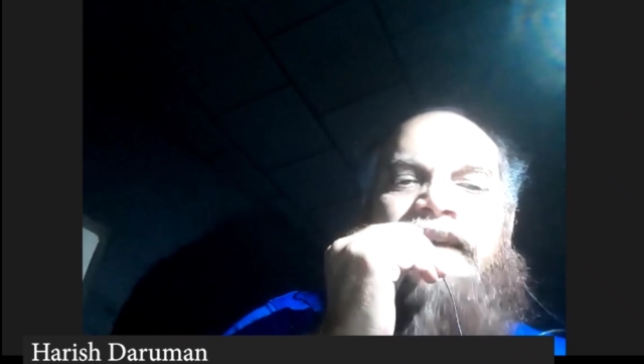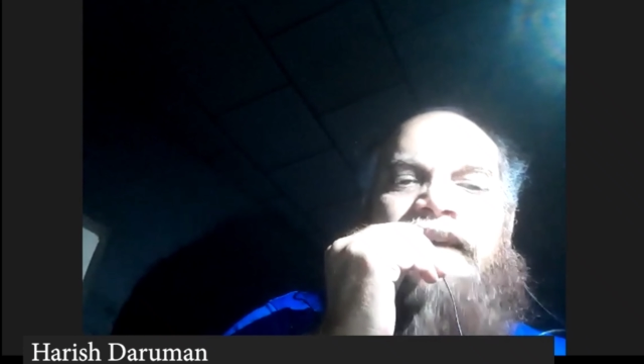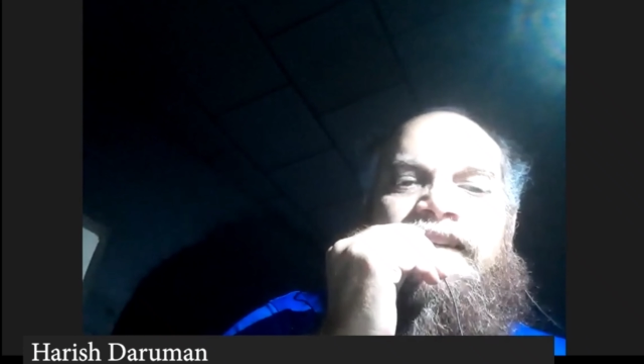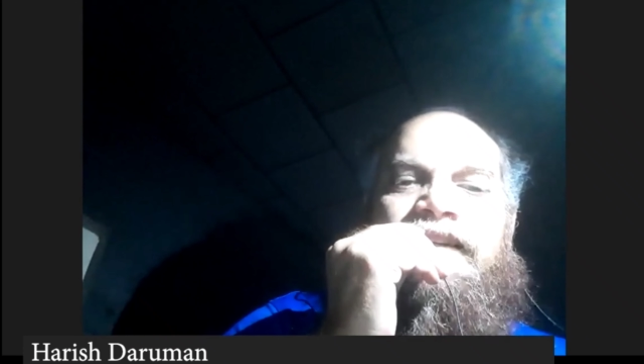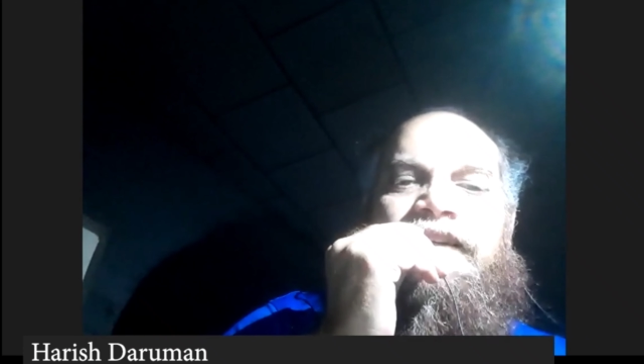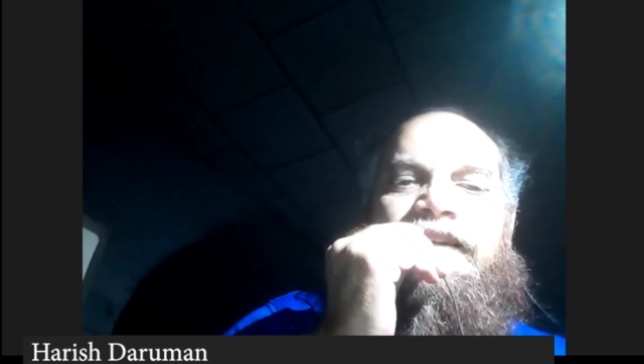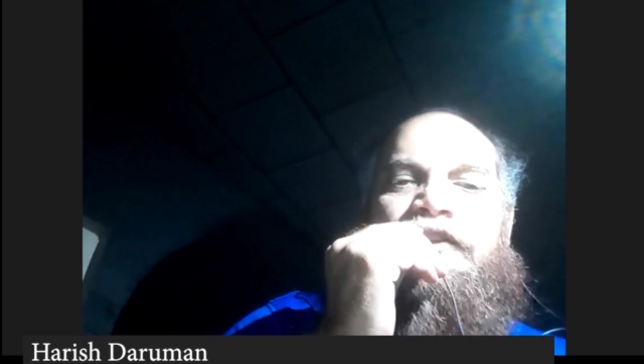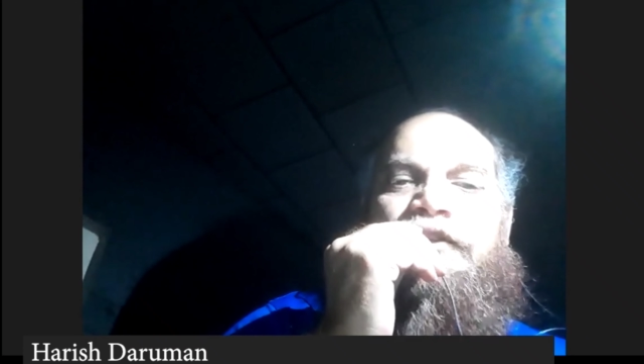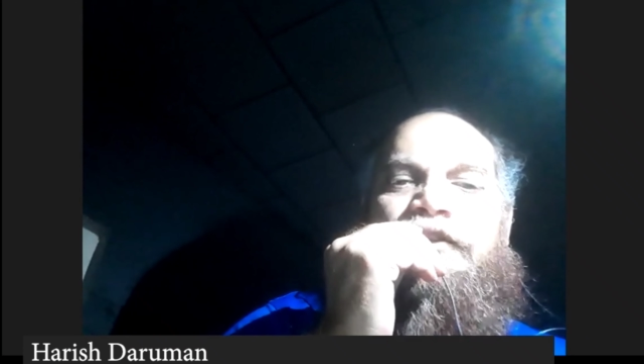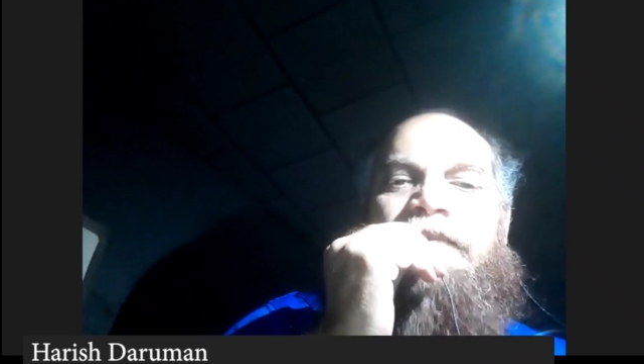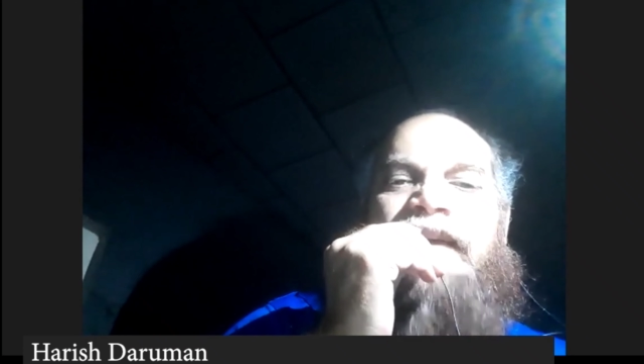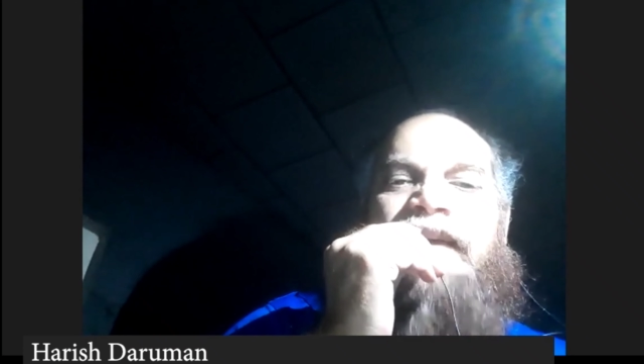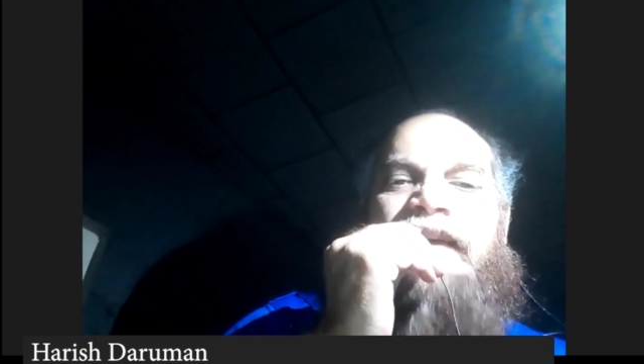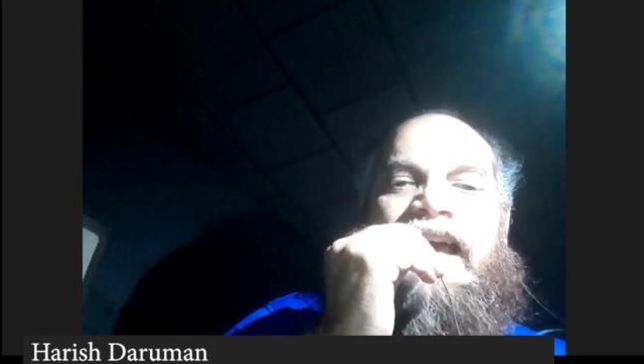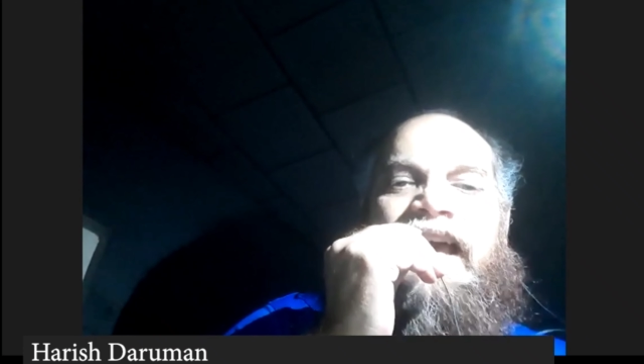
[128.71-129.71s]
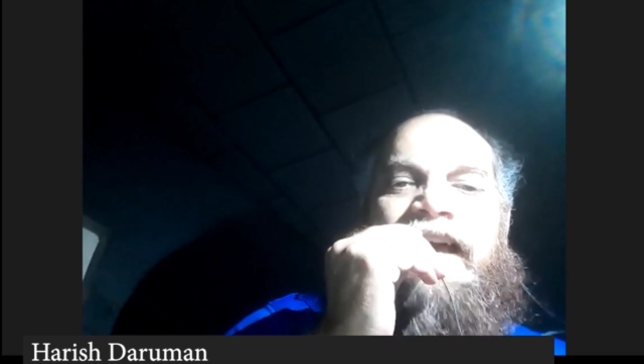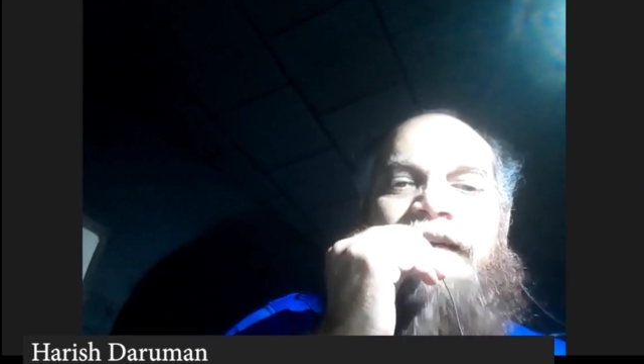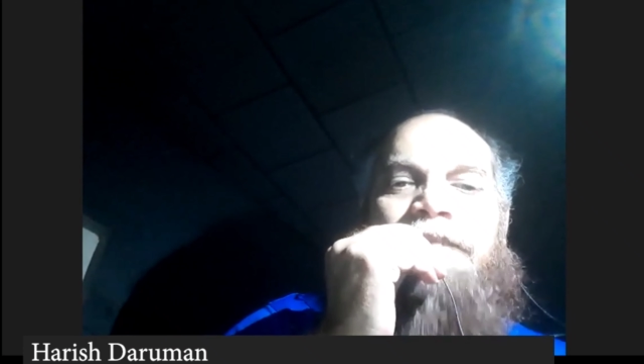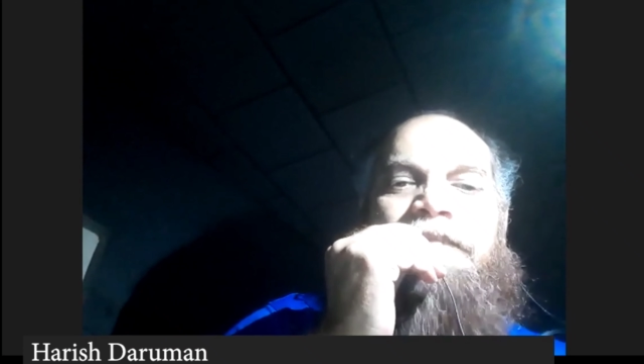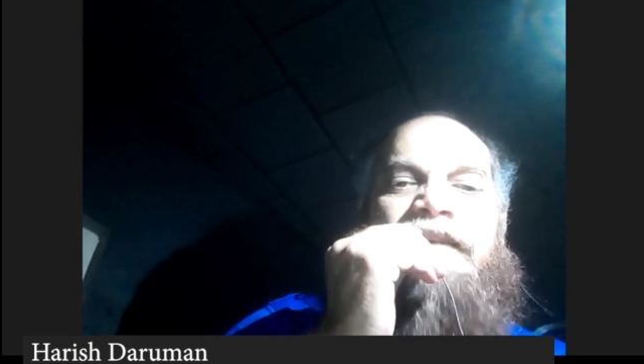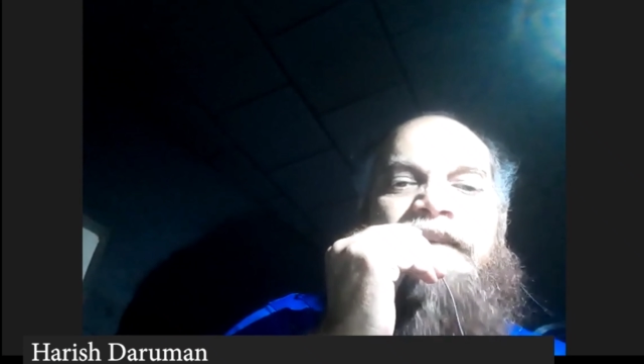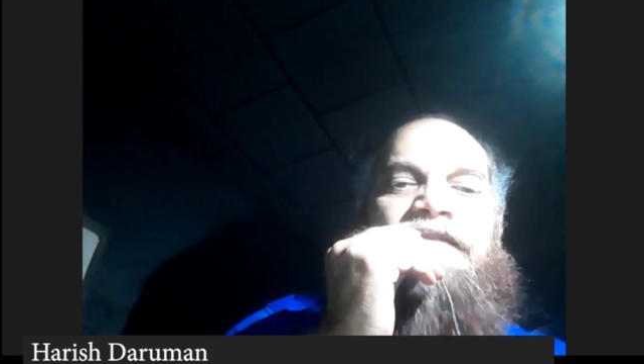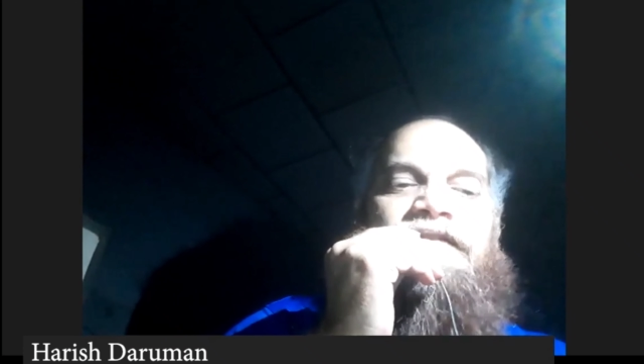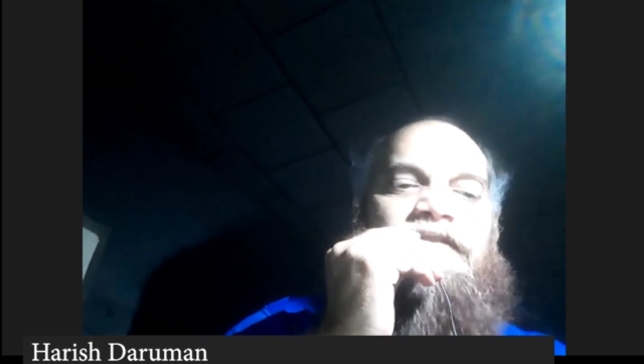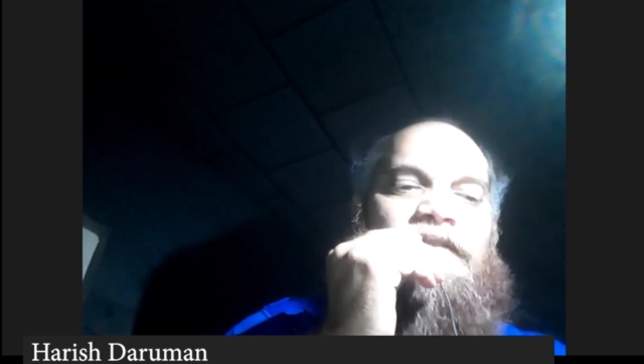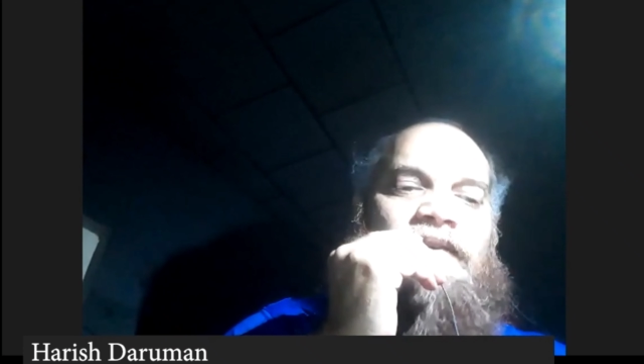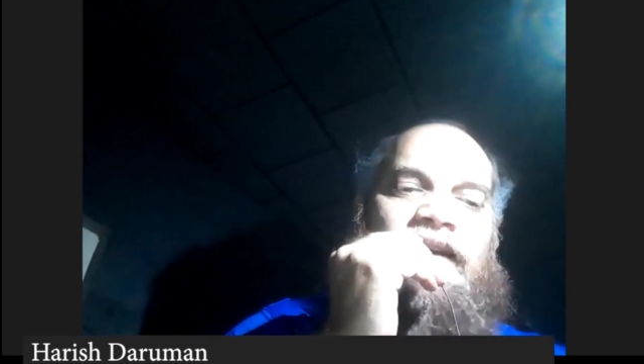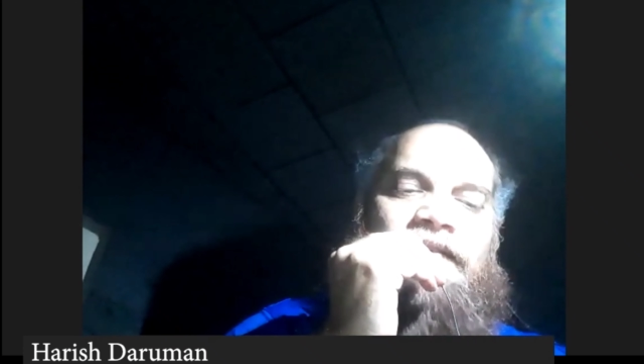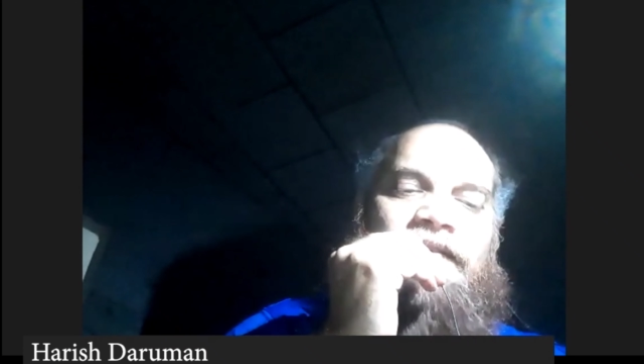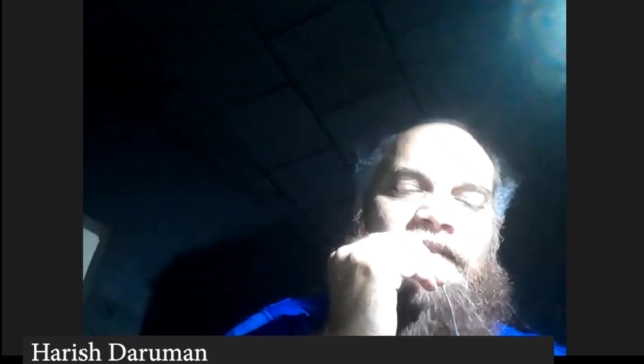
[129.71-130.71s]
better to be happy
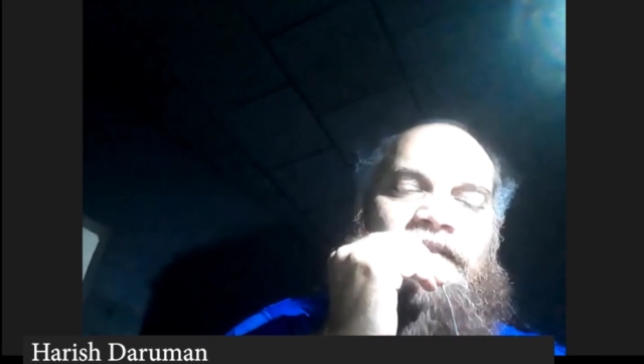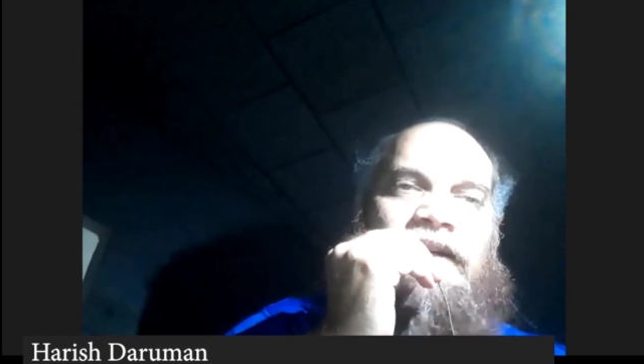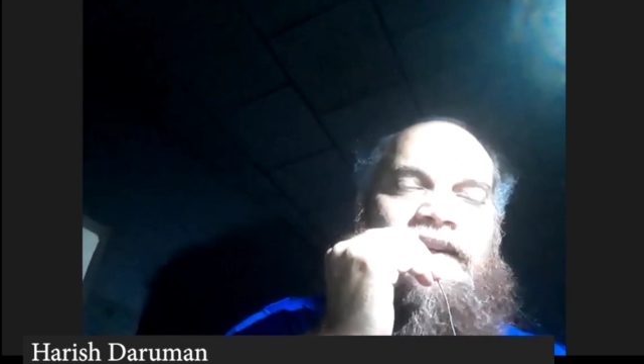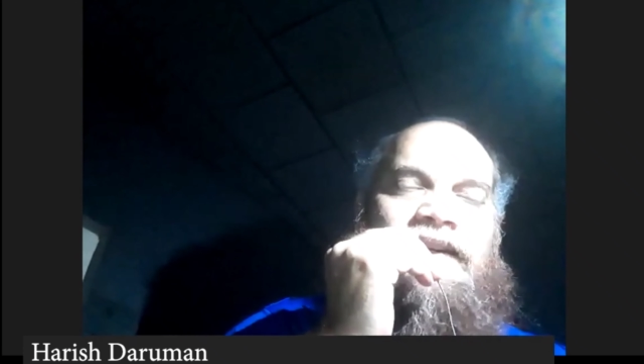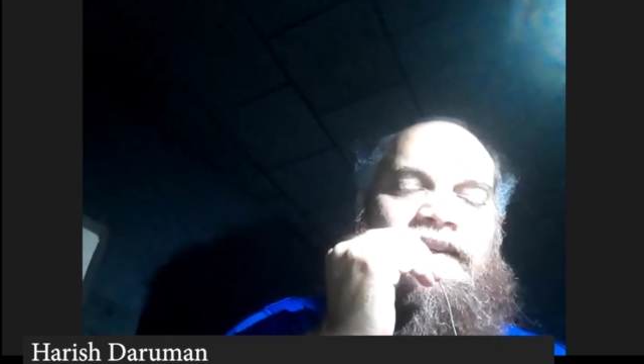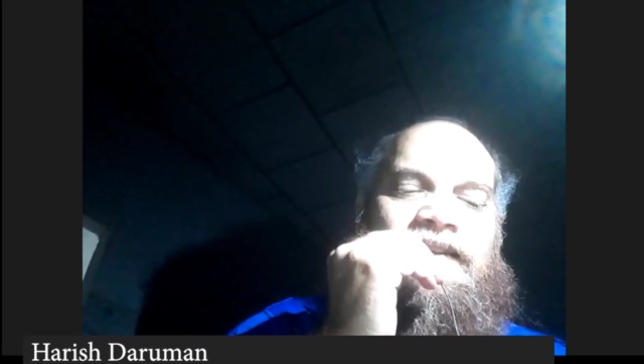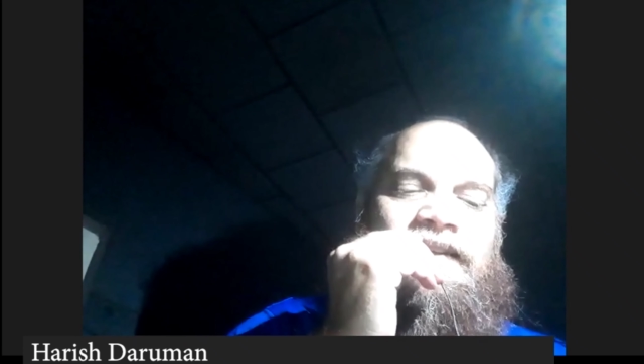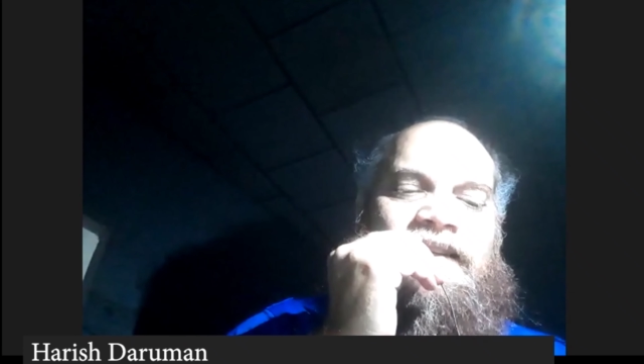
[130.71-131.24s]
forever.